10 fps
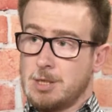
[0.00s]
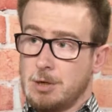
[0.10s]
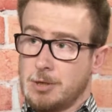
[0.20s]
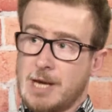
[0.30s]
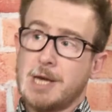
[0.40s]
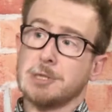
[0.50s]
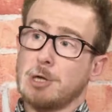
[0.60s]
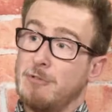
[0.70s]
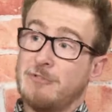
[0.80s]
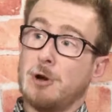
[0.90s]
on occasion
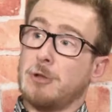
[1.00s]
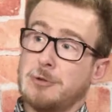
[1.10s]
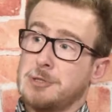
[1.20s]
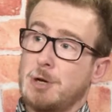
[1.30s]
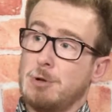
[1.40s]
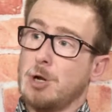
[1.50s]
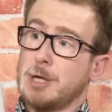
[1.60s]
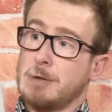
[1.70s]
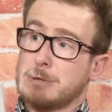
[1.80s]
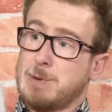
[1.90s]
going further than Joe
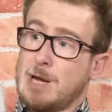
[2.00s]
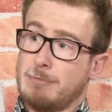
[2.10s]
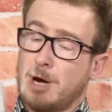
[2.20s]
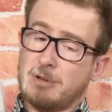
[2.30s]
Lolly, who was playing right